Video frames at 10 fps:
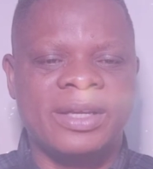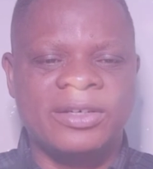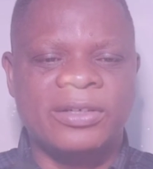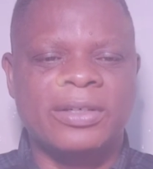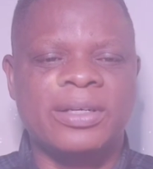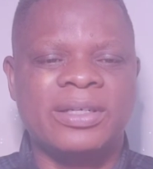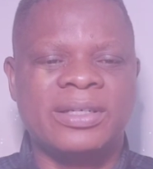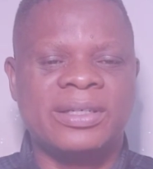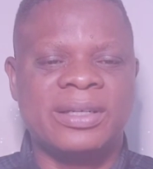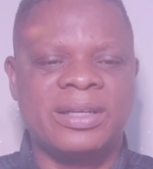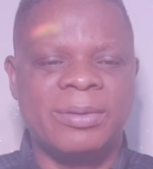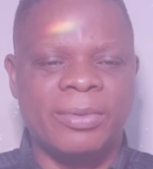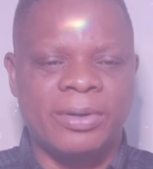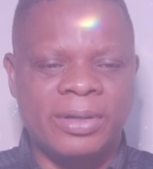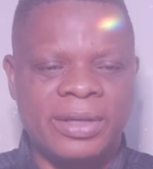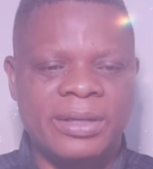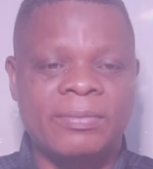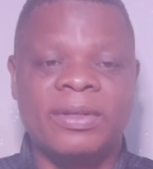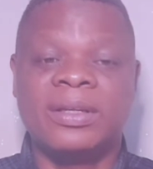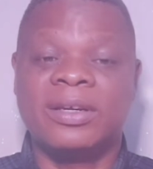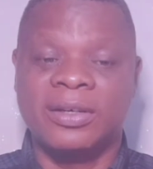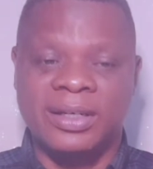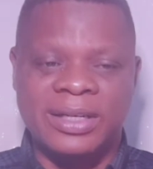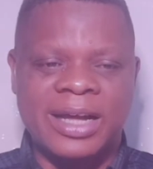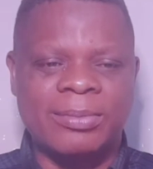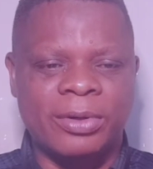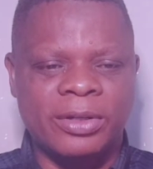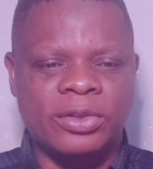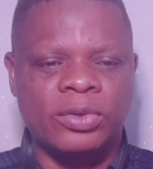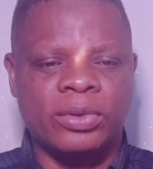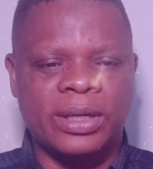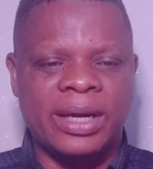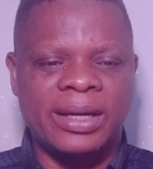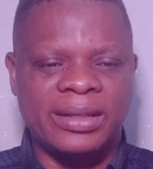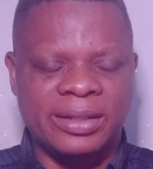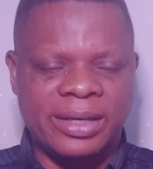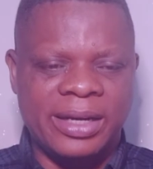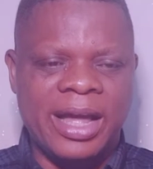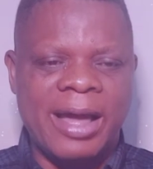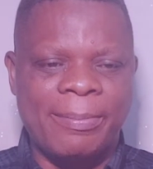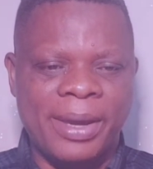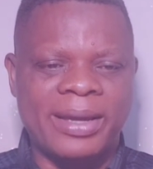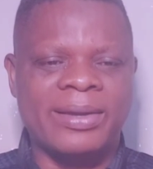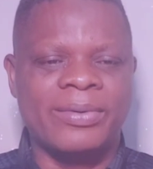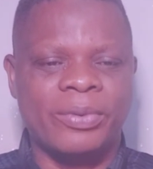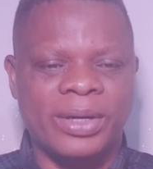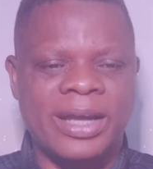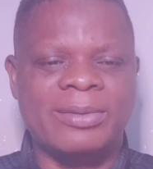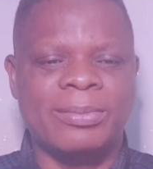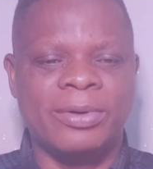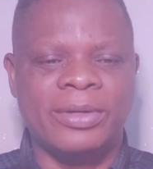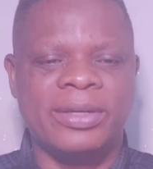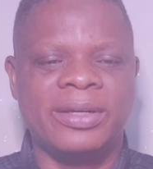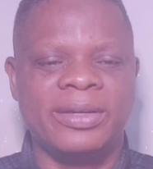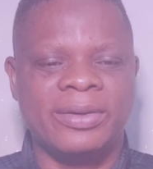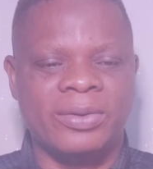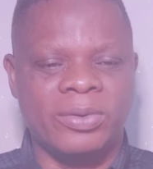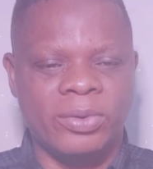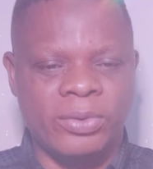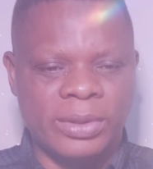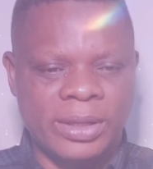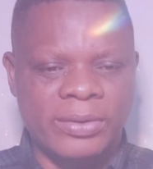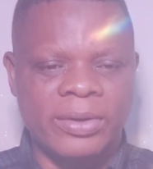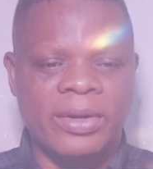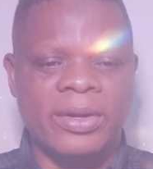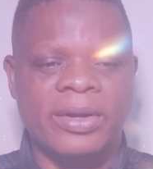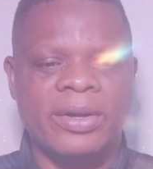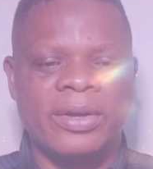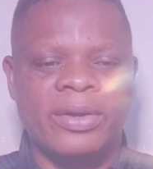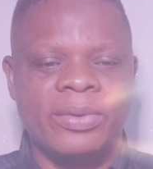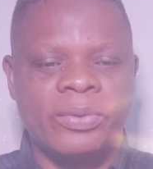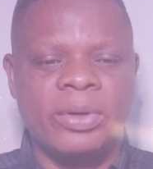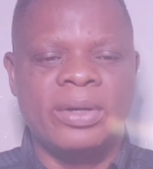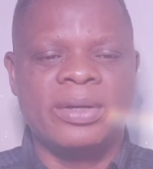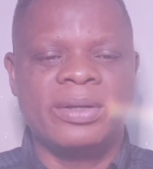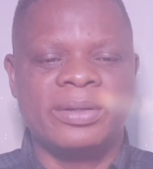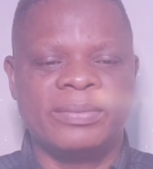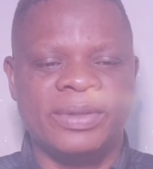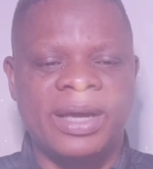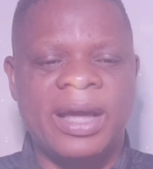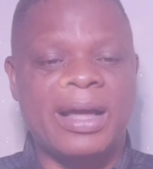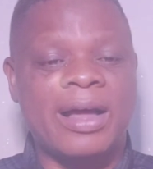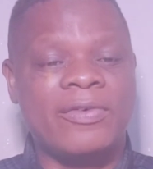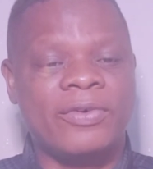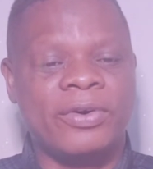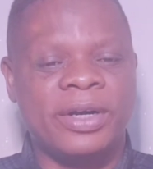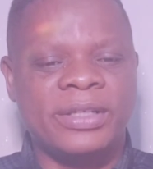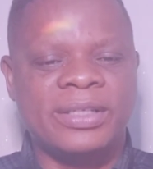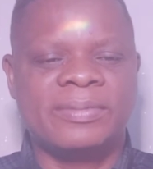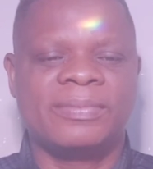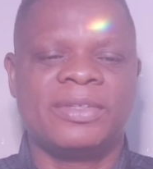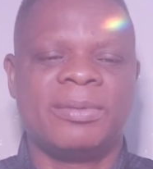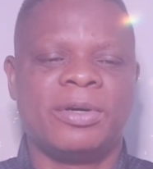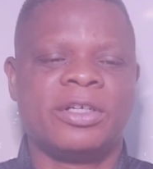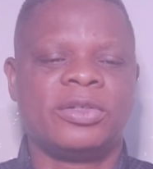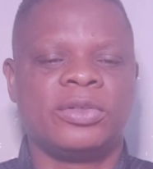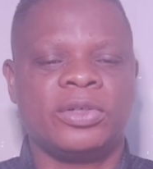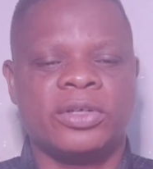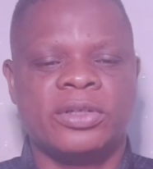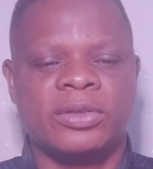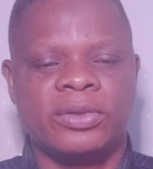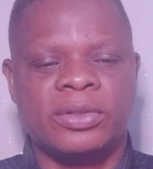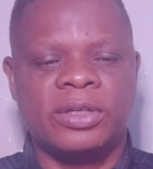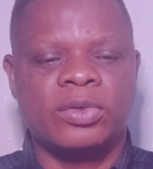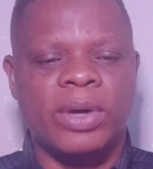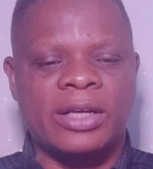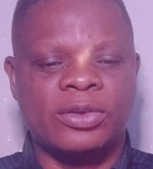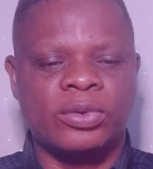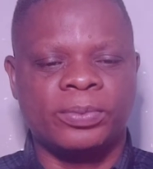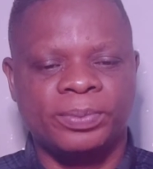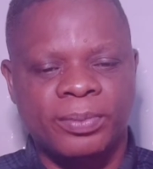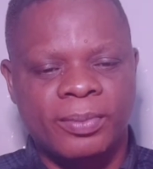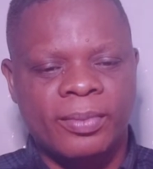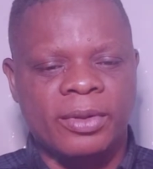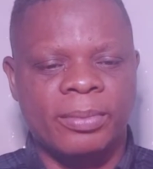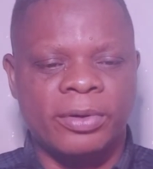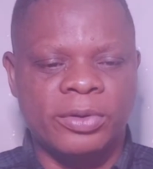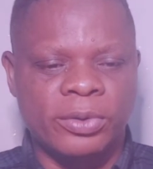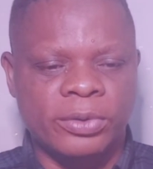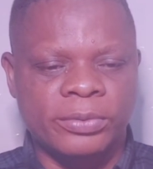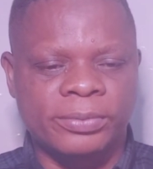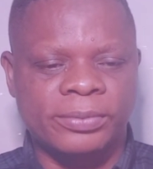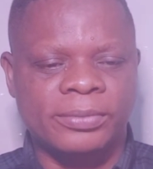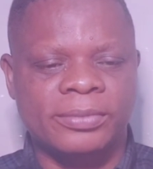They just released the money. They don't release that money to Nigeria. I beg, where that money will go now? Will they account for it? The money should just go straight to ASU. But no,